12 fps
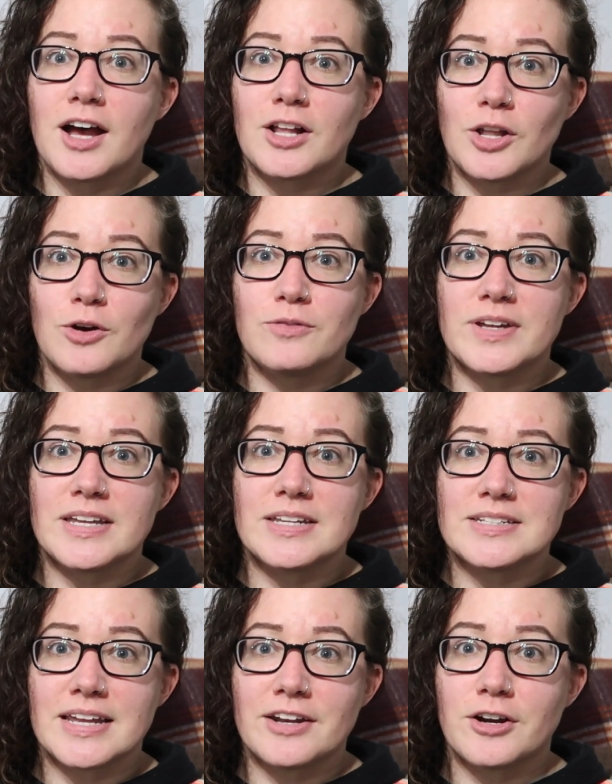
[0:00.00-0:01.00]
Clove
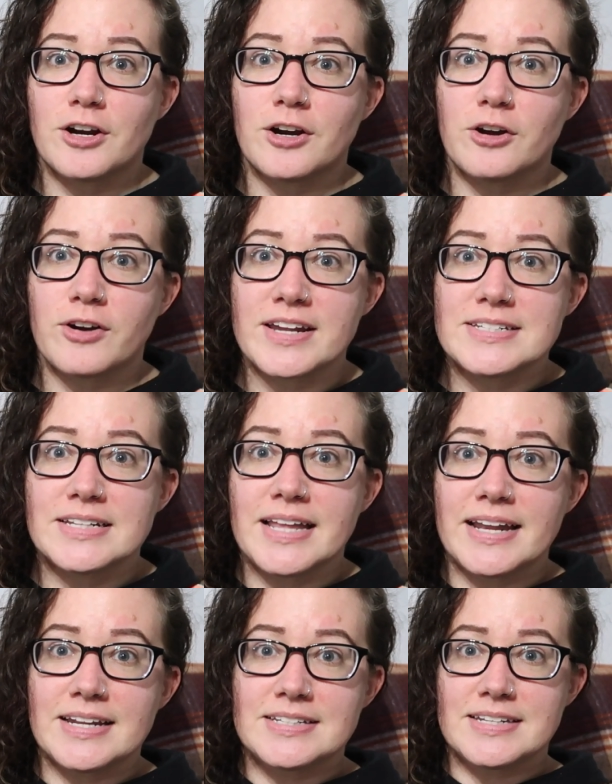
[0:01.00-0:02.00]
is in her crazy
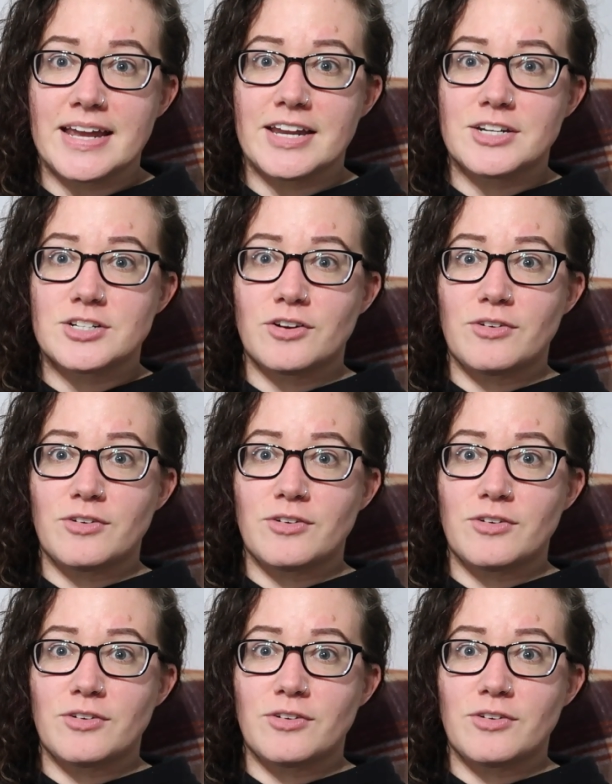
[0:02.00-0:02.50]
lady stage